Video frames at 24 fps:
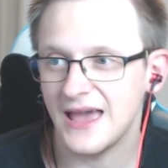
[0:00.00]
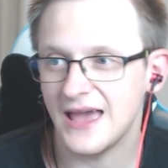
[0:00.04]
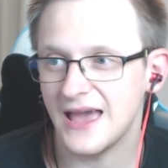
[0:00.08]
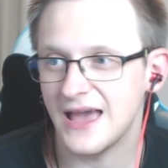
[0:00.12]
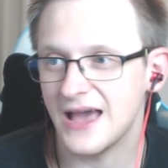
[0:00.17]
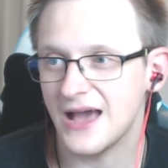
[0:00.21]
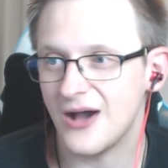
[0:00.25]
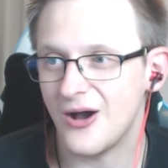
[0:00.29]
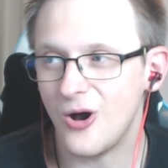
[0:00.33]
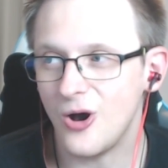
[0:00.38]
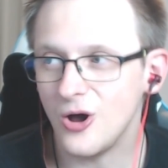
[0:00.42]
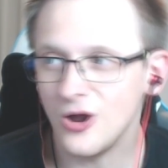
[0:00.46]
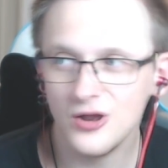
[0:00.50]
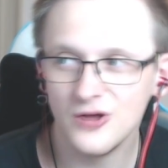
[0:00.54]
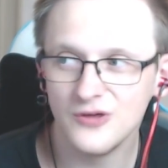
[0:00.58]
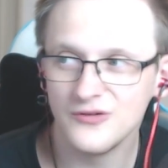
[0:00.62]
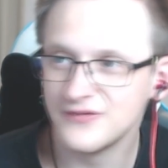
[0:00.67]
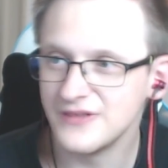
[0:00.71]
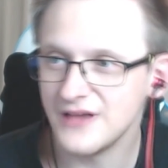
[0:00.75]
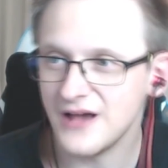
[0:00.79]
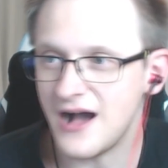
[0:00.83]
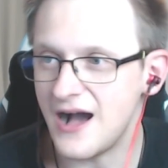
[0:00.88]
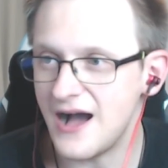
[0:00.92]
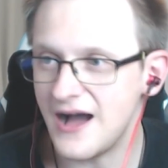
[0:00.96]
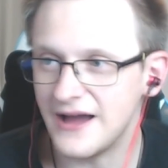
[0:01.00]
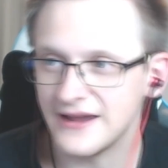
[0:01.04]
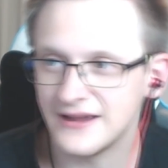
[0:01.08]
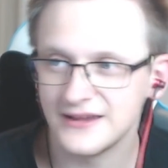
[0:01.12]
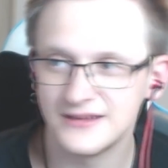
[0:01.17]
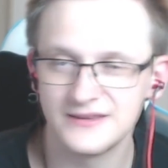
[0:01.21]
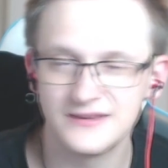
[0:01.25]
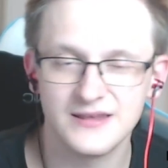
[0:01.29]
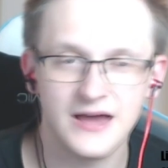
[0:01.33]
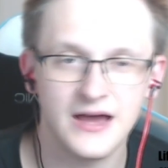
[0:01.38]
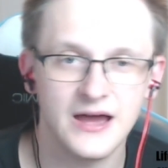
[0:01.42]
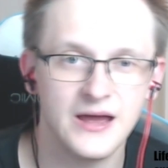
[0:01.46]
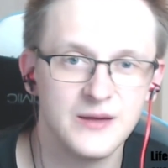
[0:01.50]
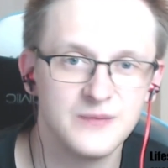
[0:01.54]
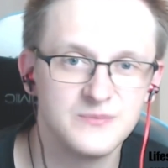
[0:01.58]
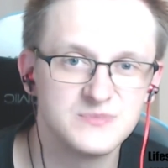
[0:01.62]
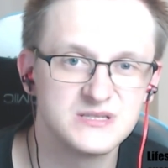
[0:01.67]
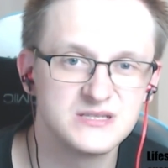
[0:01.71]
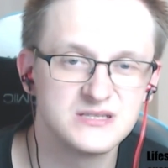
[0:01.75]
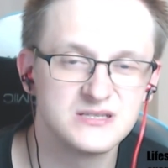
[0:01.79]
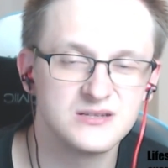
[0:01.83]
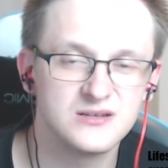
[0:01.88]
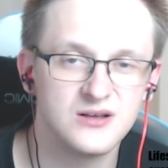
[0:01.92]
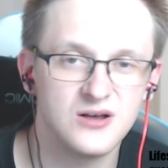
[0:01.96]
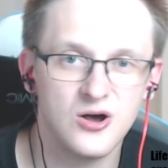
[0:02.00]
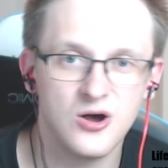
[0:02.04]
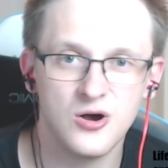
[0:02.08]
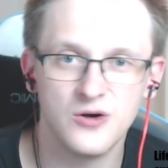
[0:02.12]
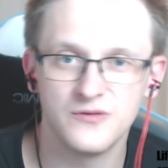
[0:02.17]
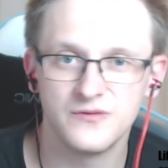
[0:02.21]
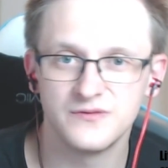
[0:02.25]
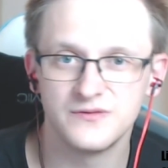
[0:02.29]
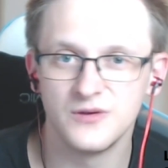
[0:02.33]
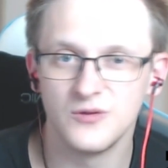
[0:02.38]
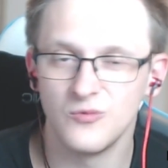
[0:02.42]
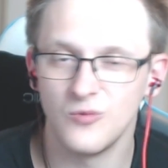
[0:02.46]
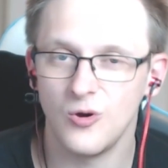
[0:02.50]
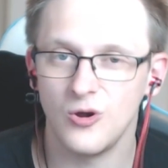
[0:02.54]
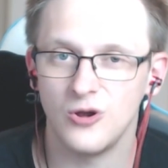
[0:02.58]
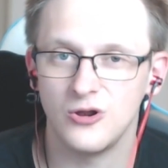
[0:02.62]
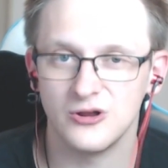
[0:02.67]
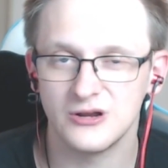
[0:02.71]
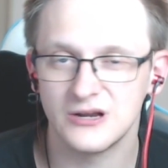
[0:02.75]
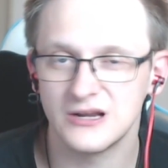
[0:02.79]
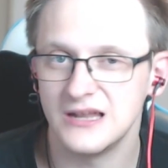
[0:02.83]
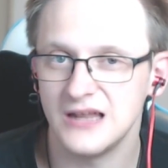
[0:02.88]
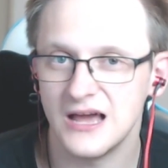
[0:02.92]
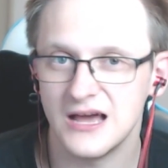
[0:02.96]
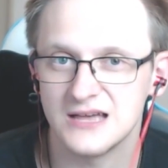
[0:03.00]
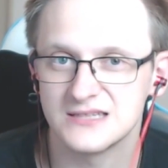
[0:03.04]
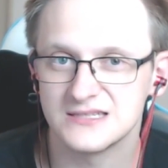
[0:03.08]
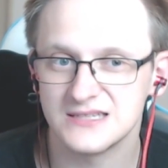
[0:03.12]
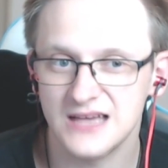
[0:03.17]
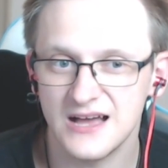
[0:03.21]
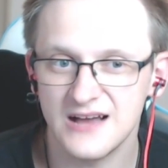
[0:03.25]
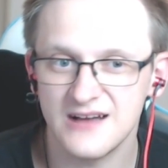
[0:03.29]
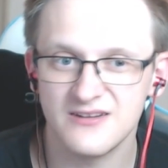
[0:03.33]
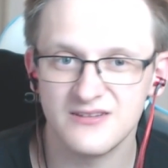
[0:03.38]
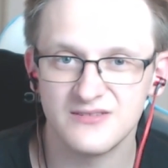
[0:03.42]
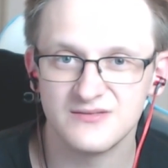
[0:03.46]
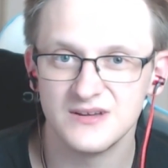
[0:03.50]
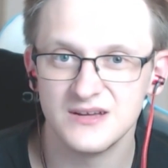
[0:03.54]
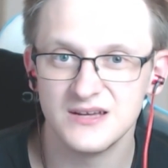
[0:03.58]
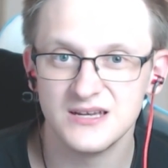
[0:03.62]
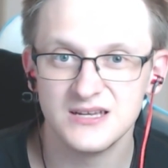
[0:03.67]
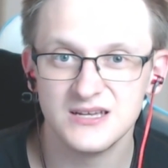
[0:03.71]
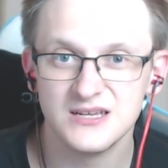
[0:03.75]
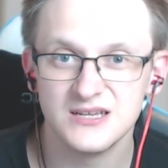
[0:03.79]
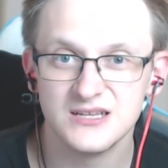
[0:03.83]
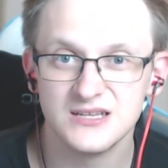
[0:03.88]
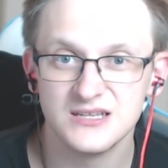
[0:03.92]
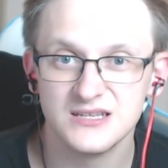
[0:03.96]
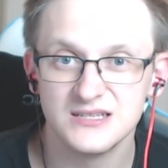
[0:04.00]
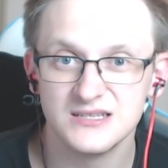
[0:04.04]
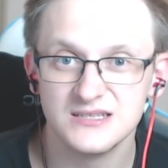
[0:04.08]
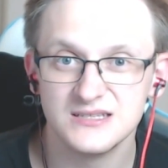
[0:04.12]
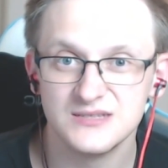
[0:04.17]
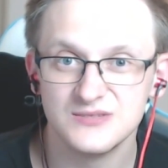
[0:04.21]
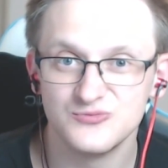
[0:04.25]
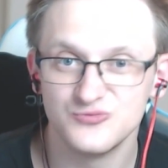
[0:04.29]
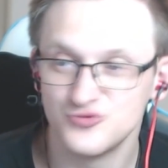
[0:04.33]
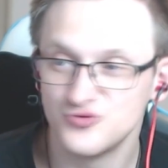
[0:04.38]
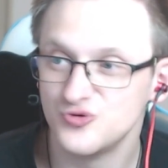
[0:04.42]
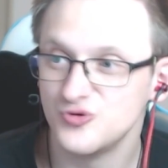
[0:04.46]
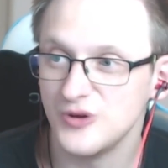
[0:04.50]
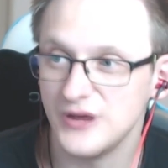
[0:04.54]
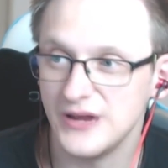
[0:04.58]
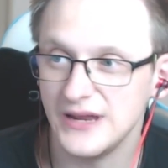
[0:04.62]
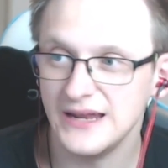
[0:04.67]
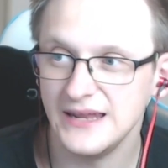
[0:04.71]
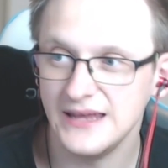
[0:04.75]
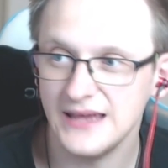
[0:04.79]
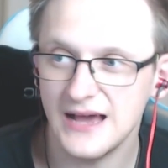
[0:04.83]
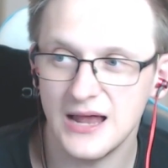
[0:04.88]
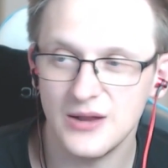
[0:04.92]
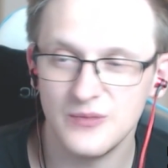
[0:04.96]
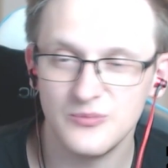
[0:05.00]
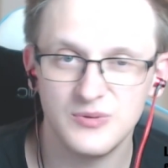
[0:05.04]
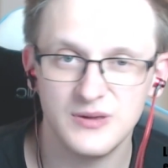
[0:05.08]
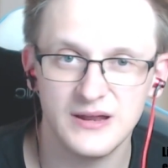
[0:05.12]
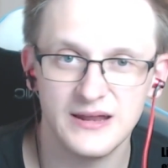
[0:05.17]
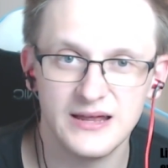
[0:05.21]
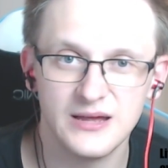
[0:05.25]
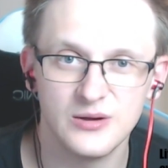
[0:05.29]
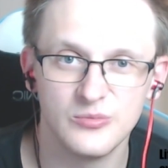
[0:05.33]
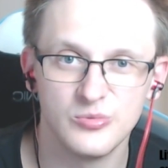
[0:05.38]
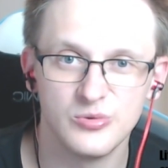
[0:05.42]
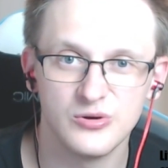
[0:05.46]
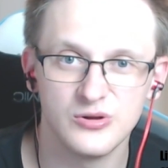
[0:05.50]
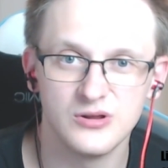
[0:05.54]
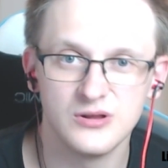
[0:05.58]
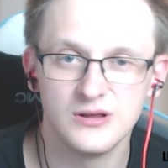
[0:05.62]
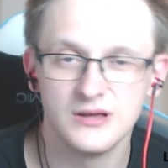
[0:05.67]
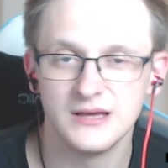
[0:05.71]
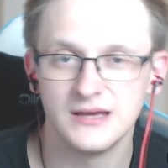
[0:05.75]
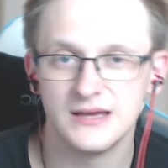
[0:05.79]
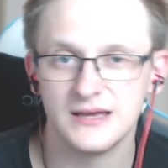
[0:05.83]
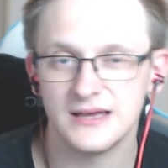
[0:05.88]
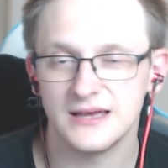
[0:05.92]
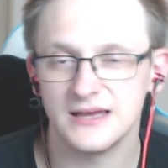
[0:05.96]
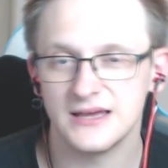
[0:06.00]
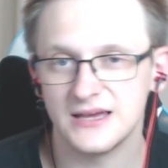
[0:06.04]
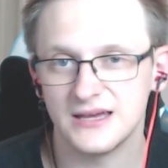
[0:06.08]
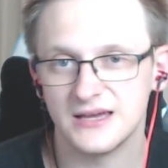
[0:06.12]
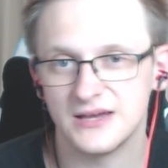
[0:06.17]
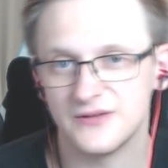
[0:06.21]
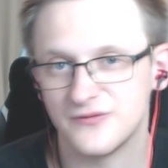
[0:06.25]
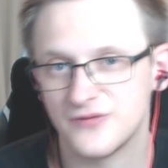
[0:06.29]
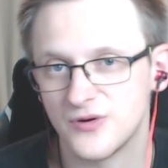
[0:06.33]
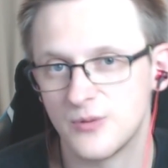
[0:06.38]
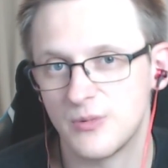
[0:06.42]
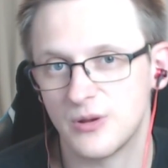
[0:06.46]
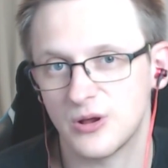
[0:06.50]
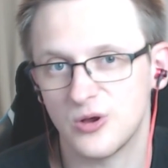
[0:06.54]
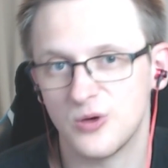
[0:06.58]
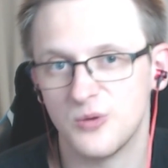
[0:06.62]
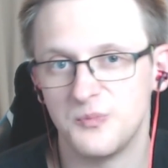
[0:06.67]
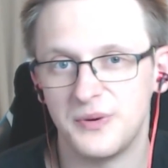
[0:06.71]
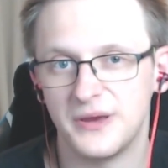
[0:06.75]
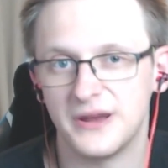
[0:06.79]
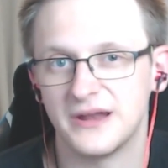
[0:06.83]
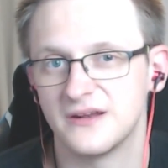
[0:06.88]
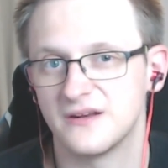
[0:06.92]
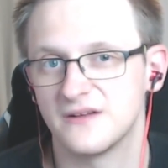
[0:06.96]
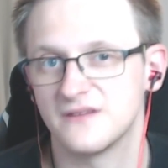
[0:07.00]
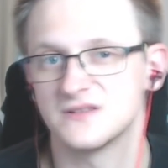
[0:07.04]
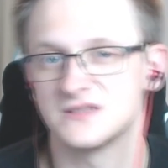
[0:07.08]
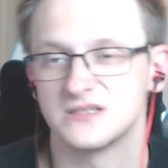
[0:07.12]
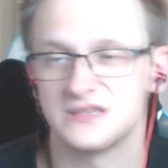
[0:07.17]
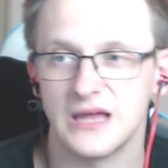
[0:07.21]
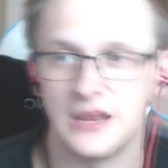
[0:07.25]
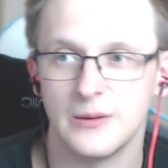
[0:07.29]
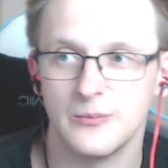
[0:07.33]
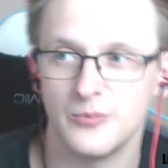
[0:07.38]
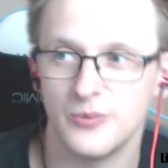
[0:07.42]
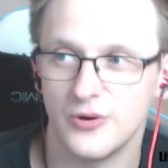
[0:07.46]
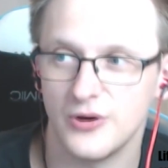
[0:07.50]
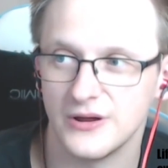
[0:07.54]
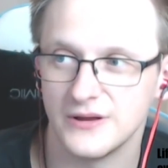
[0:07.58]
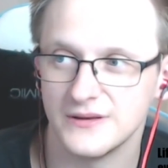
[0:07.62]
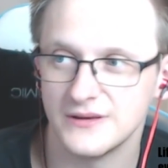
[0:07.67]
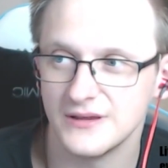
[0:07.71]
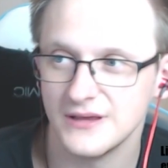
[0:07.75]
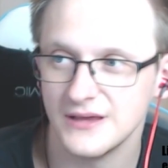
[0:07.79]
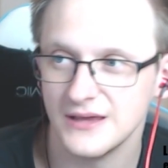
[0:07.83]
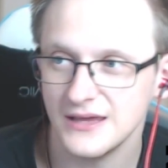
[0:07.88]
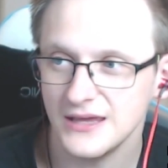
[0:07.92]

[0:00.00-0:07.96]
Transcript: All of the archetypes of the Warlock class are really unplayable from a competitive standpoint.